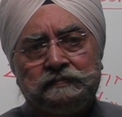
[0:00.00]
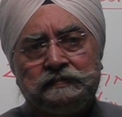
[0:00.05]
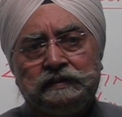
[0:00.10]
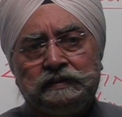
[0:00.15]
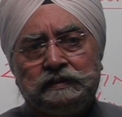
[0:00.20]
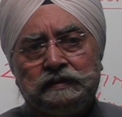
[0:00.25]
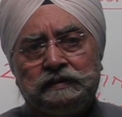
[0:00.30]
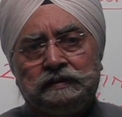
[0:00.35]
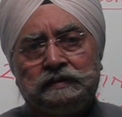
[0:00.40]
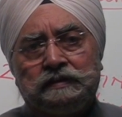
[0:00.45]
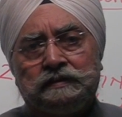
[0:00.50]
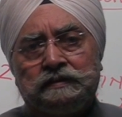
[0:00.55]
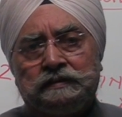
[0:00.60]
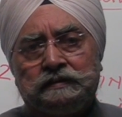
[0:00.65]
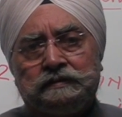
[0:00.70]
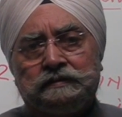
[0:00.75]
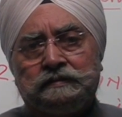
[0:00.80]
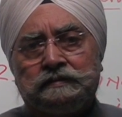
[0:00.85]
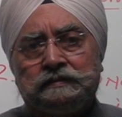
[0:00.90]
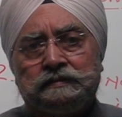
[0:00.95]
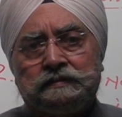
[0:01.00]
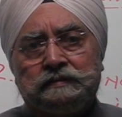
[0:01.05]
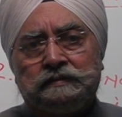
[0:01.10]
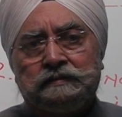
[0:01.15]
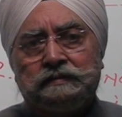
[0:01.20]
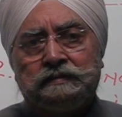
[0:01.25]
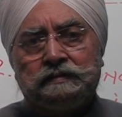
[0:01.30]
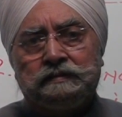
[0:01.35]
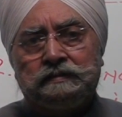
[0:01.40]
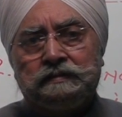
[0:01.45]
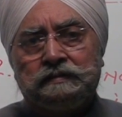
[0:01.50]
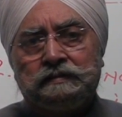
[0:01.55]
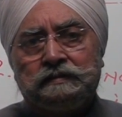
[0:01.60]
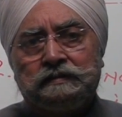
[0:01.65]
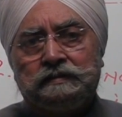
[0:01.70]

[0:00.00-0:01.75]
[no speech]